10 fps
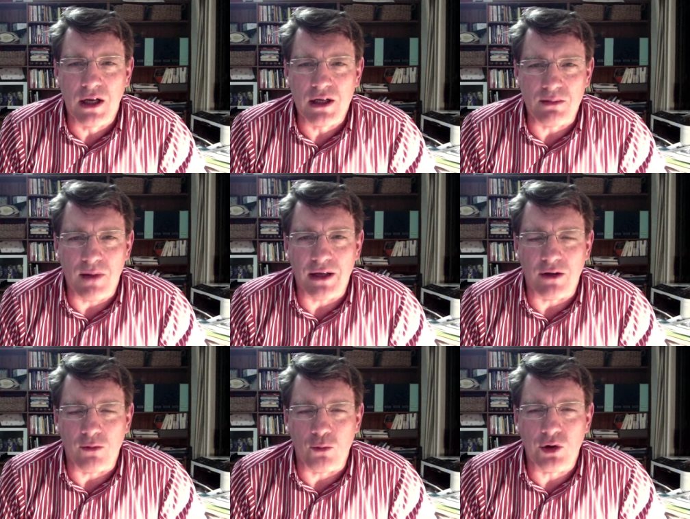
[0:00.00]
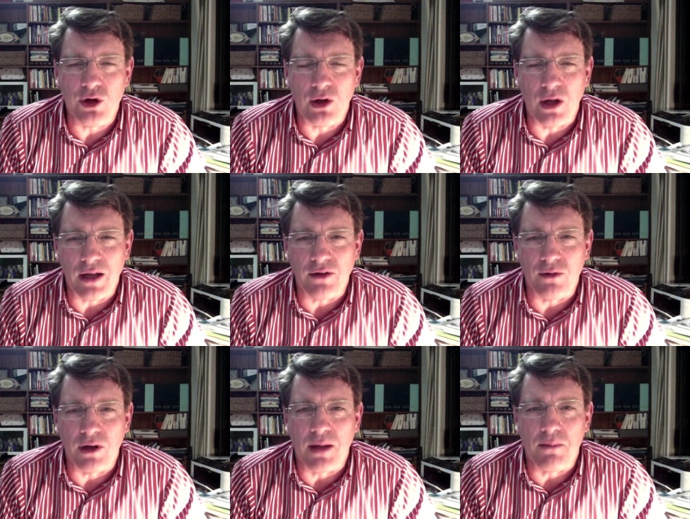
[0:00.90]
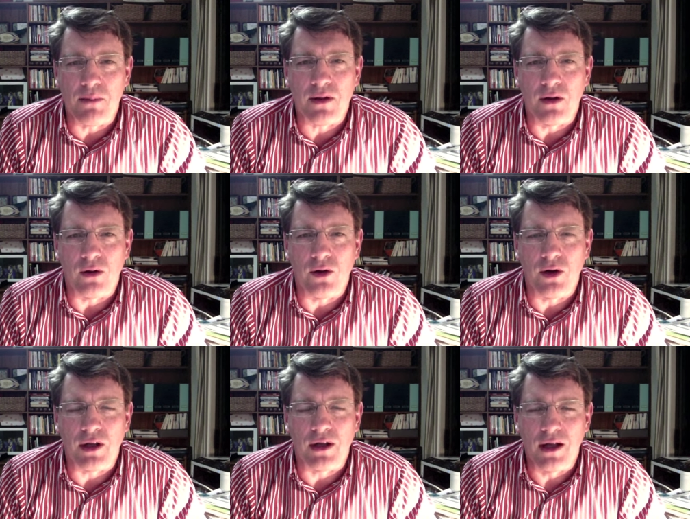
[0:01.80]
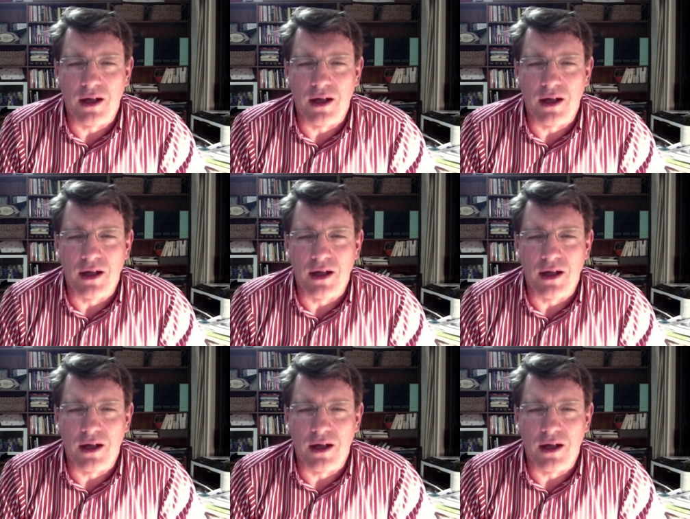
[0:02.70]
to make it real and to really embed the learning.